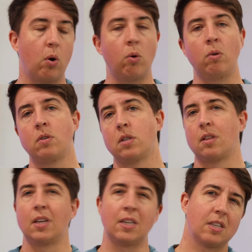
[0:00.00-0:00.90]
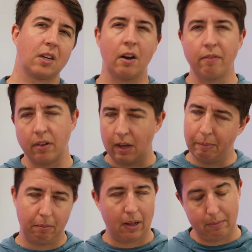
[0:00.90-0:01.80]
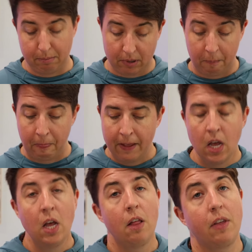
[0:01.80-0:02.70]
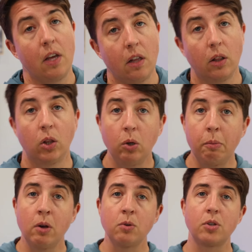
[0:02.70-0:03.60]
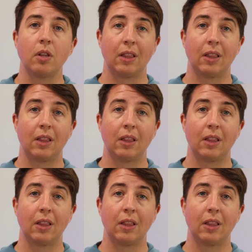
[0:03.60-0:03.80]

the holes and the things that cover them and blah, blah, blah. The Lumos